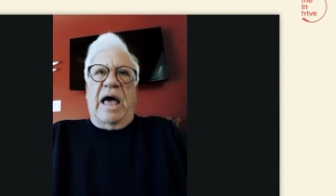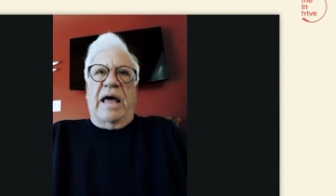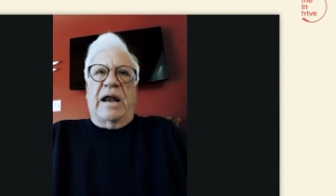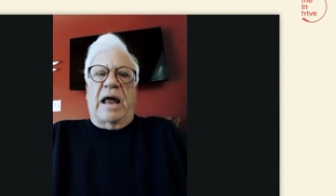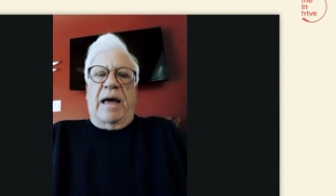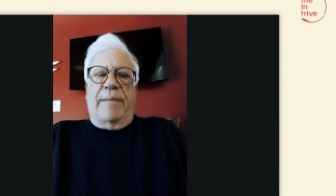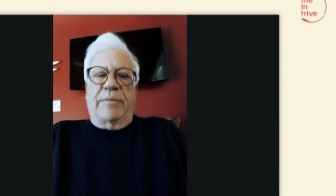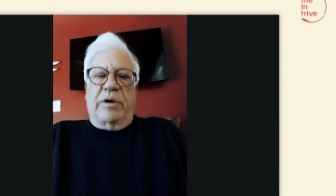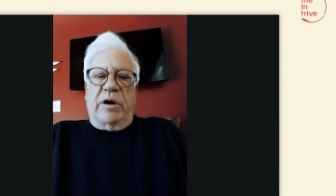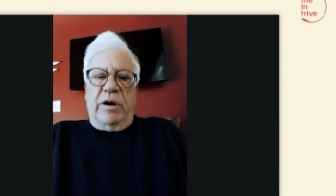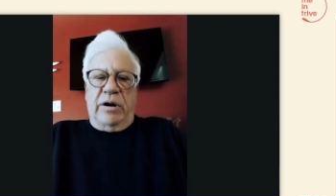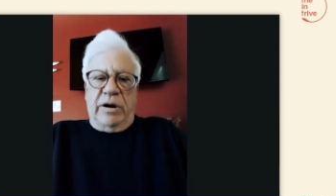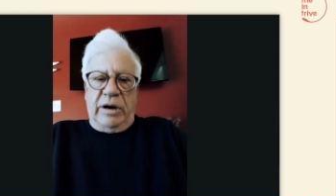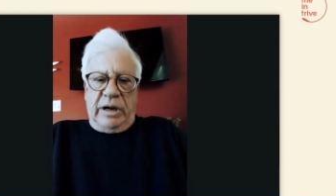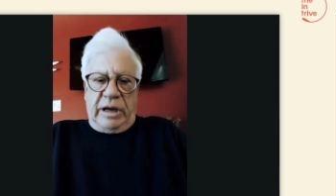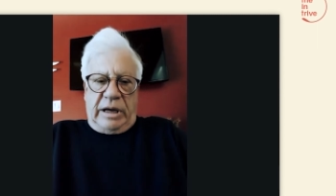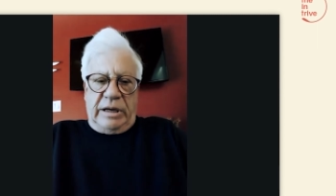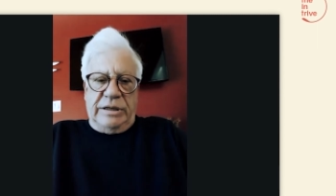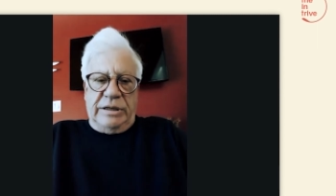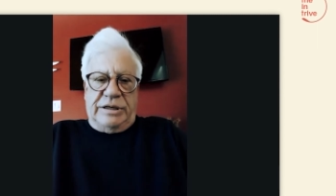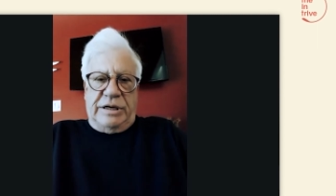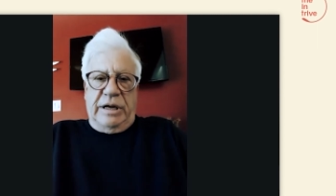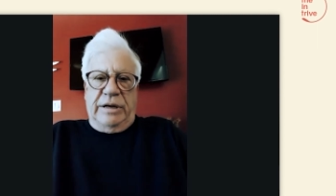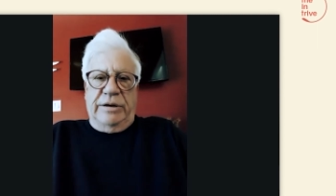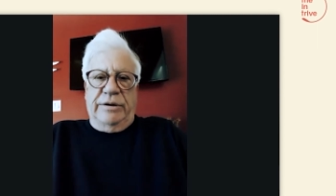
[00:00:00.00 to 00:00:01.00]
I'm going to
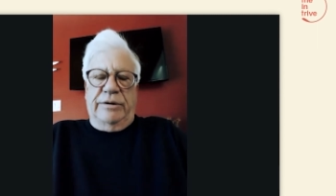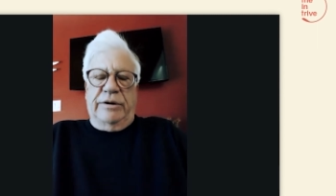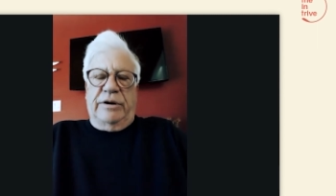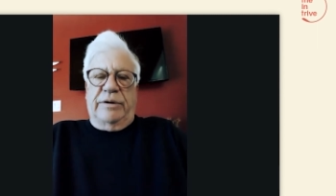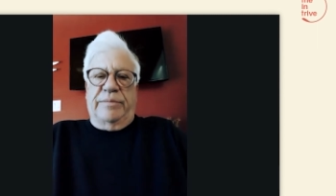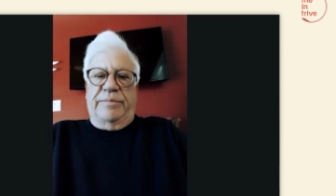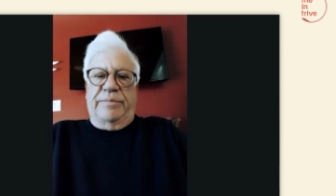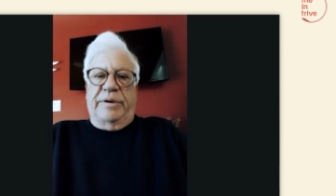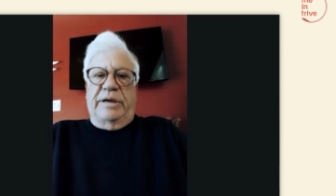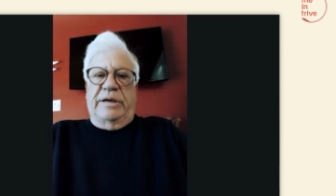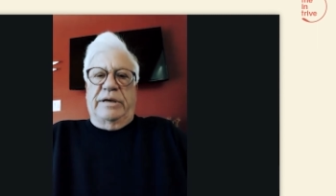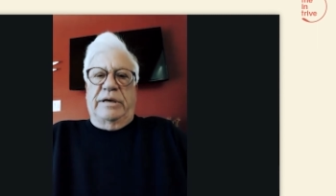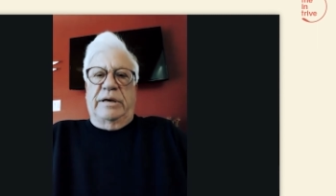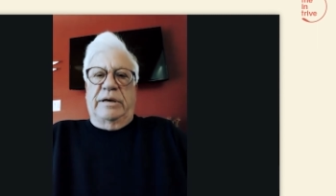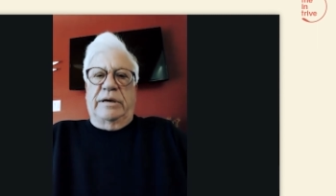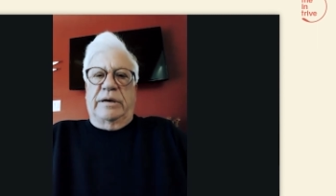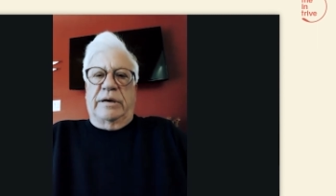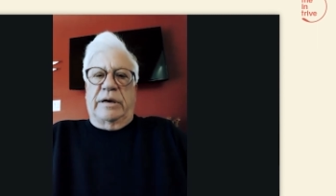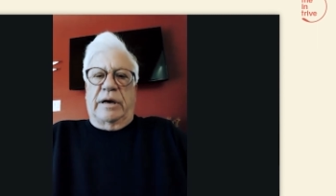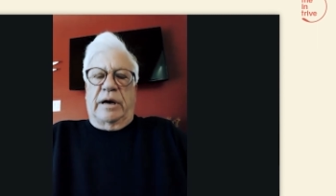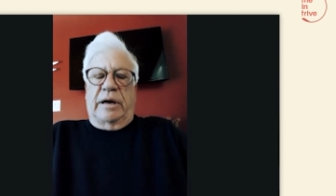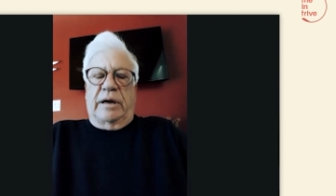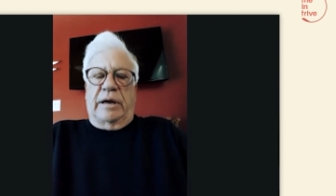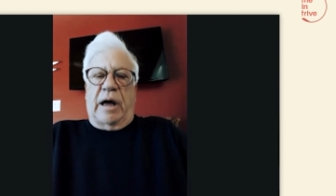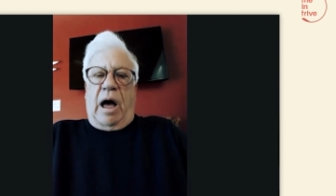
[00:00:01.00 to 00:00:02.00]
continue to be
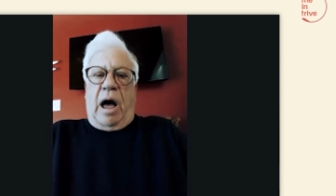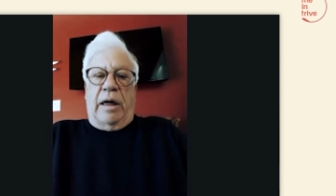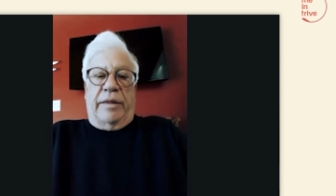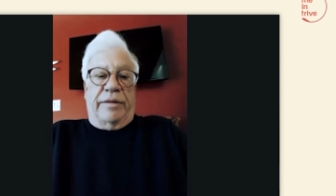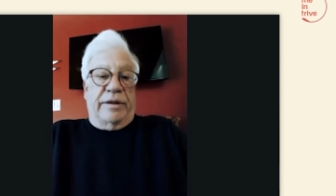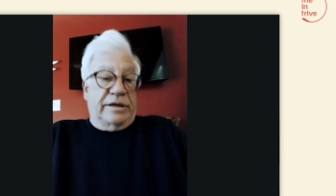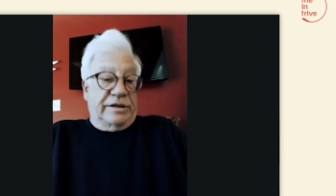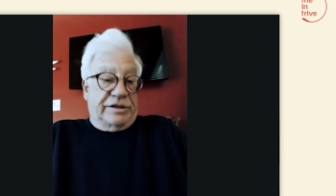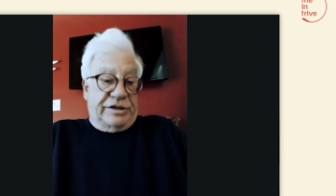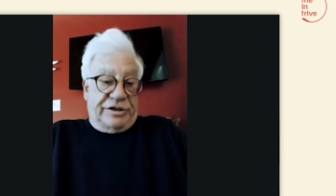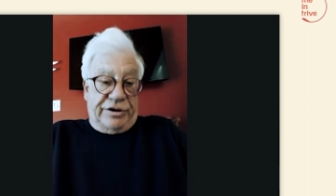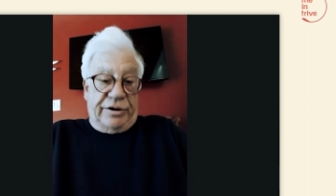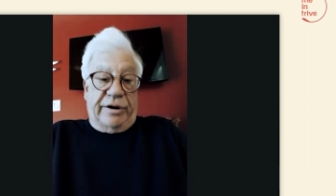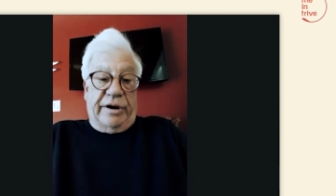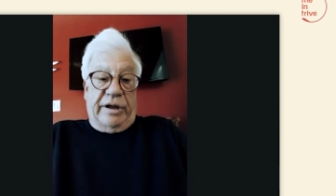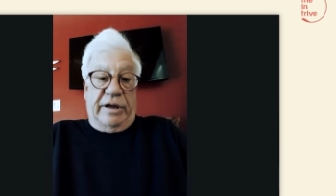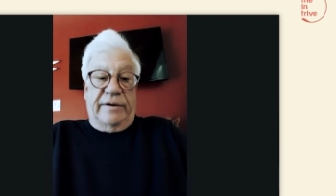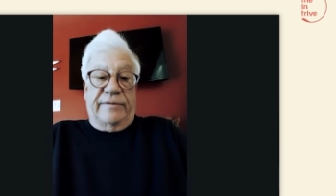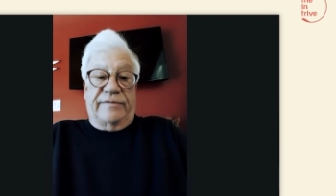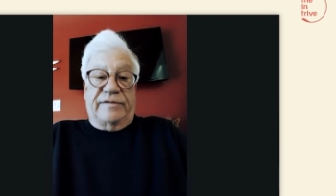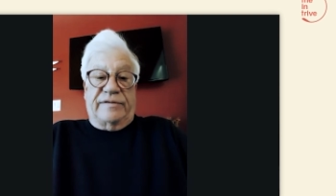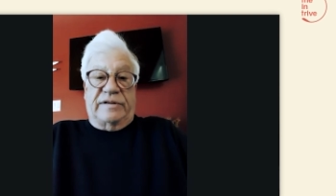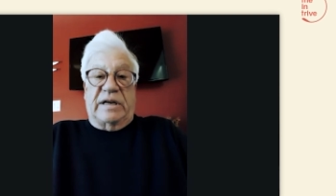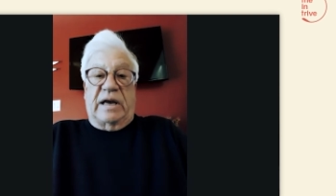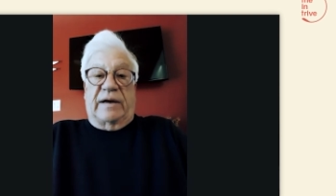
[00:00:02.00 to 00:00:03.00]
on this journey
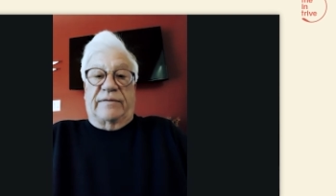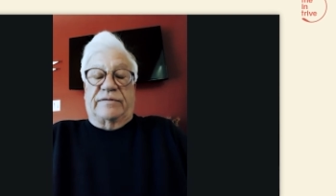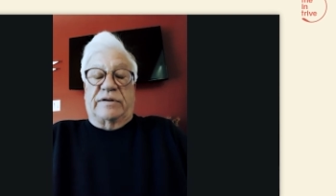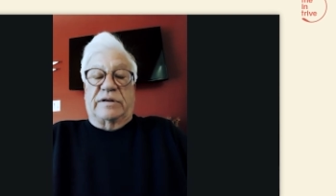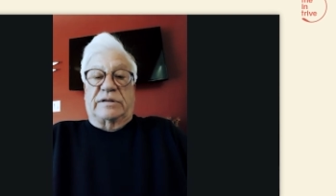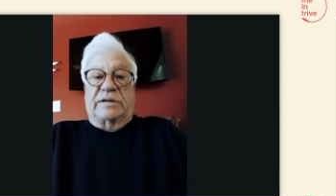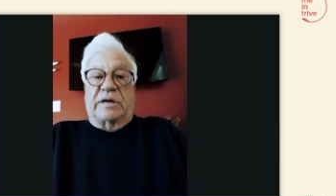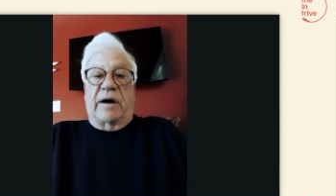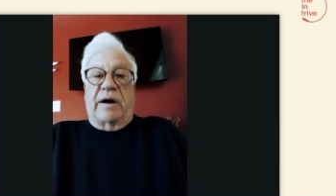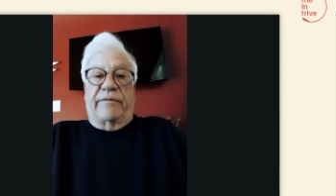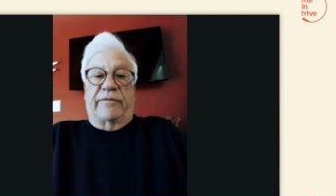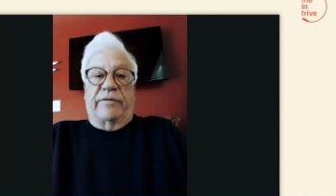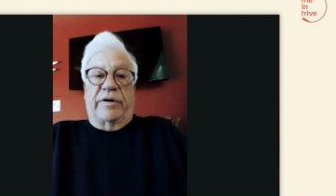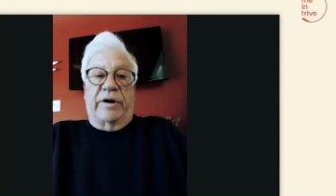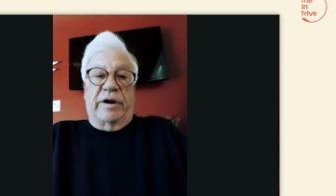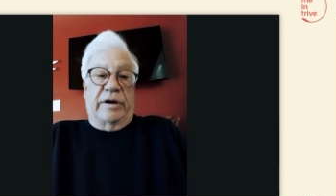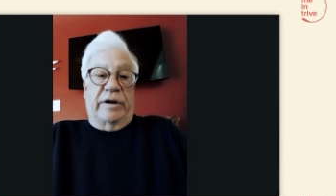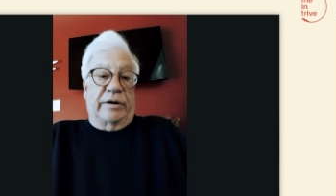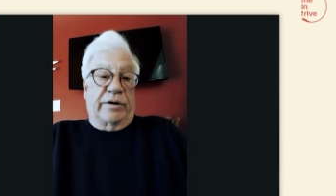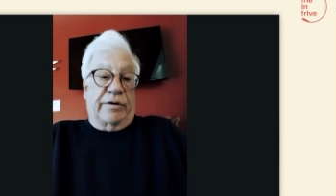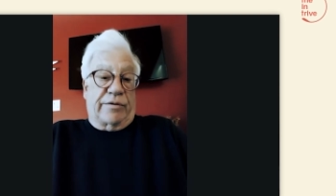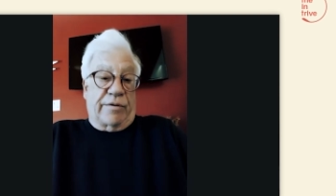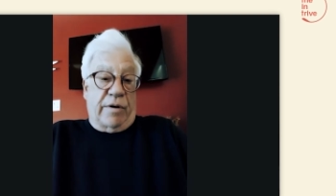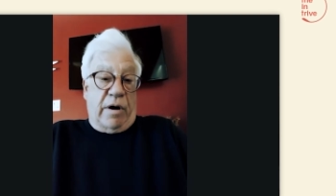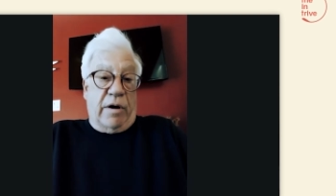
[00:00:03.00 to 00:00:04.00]
of self-discovery
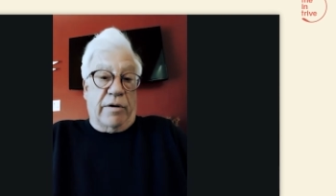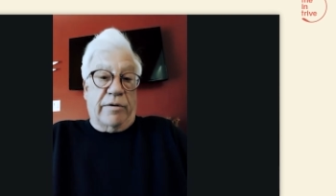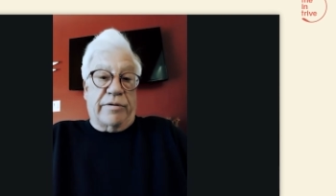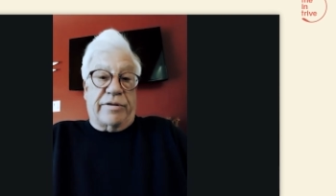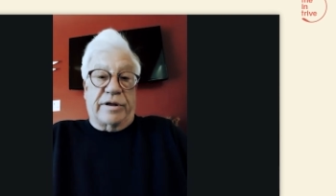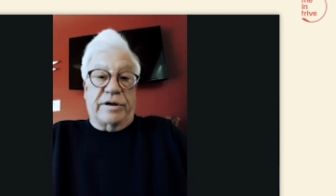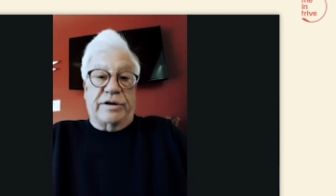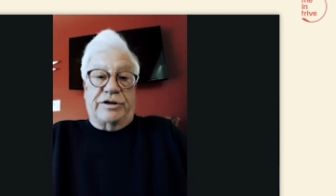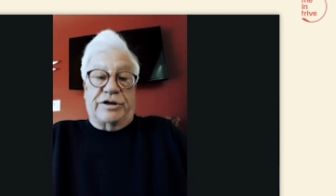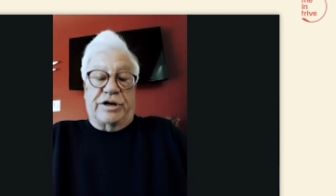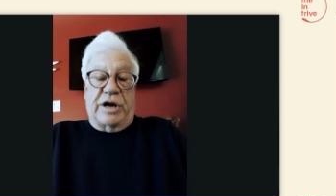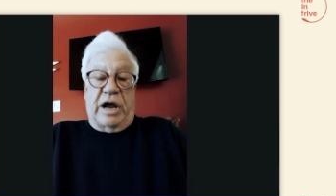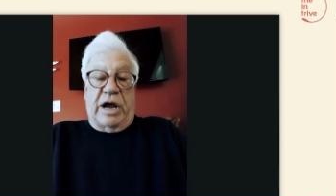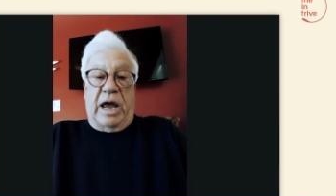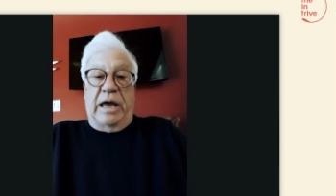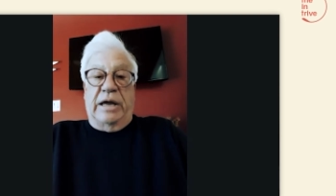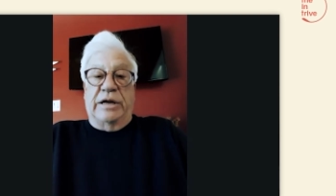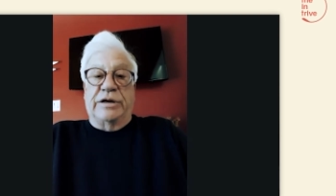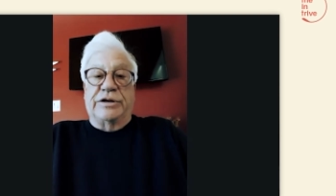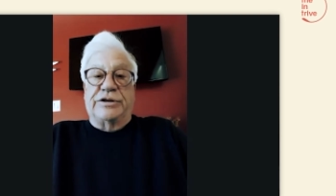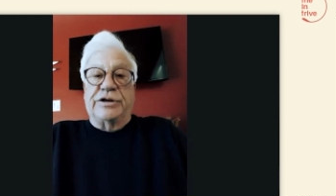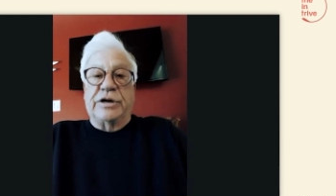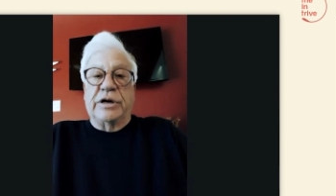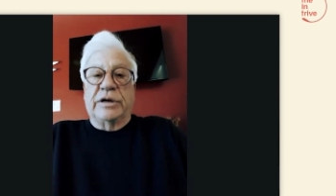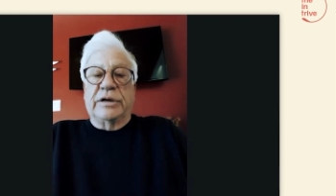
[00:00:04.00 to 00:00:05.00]
and growth and
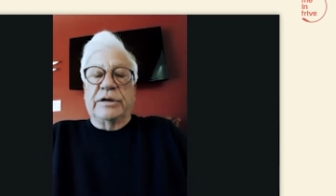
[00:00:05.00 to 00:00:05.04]
change.